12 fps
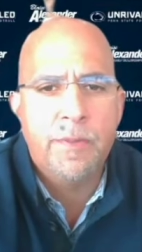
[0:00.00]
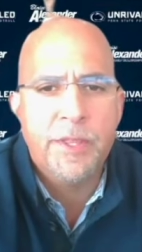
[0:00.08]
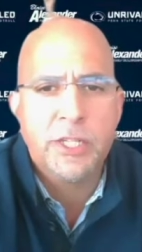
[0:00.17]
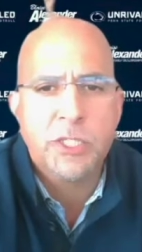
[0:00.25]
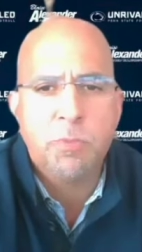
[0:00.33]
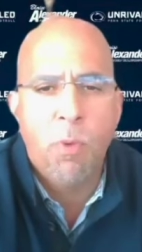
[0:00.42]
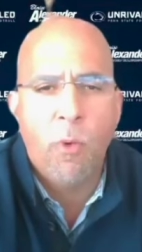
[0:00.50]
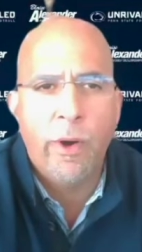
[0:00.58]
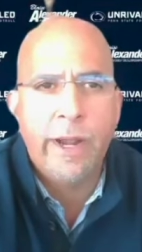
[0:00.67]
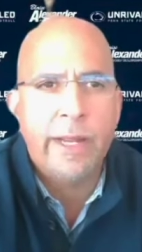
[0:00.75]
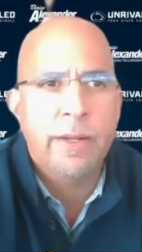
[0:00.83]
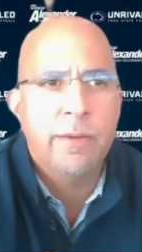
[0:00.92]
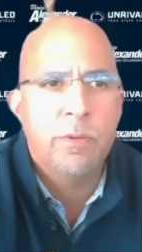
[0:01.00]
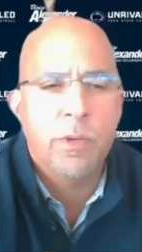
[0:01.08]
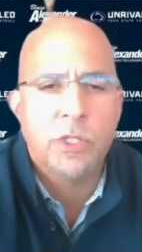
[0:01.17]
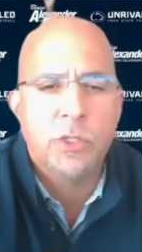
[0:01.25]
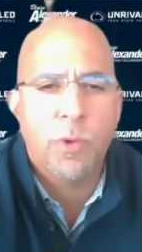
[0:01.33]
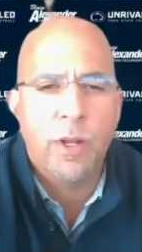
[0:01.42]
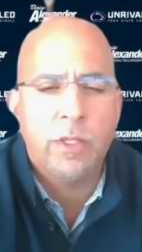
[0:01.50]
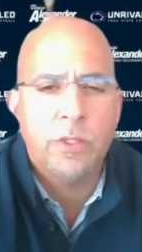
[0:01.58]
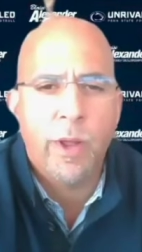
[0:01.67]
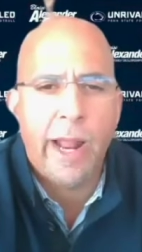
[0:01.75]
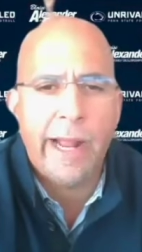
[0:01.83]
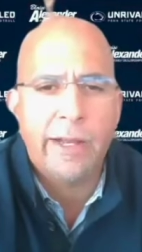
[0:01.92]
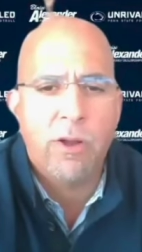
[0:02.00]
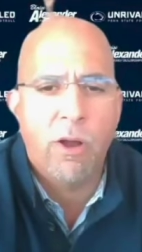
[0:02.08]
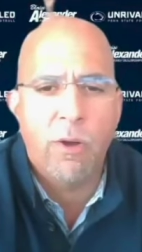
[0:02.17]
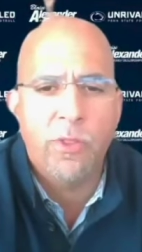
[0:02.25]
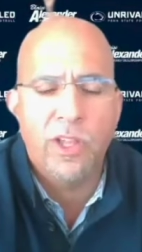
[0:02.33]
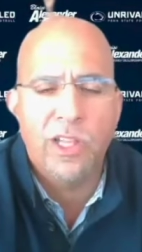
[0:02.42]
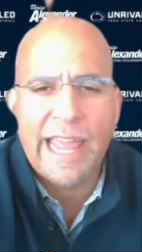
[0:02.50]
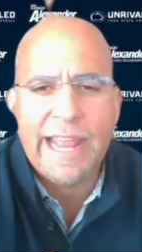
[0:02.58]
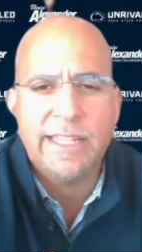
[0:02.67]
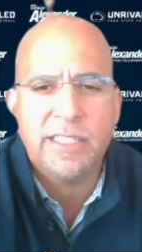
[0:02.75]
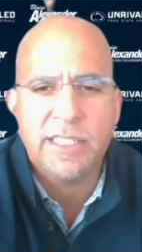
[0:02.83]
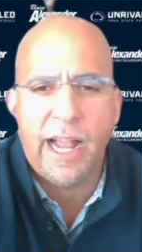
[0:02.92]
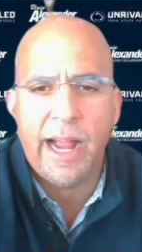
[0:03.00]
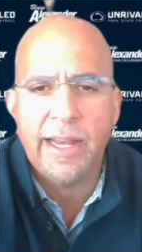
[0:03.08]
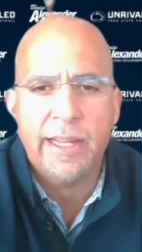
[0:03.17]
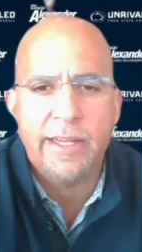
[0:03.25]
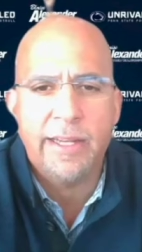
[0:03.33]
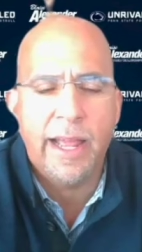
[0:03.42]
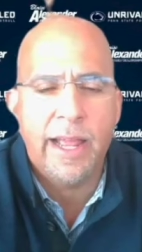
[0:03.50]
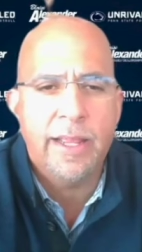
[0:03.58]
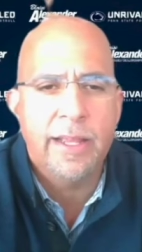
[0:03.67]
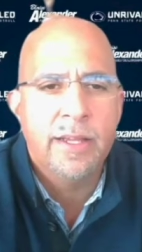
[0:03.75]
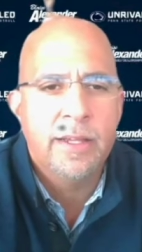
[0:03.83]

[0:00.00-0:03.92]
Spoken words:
this morning, which is what I'd call the late signing day.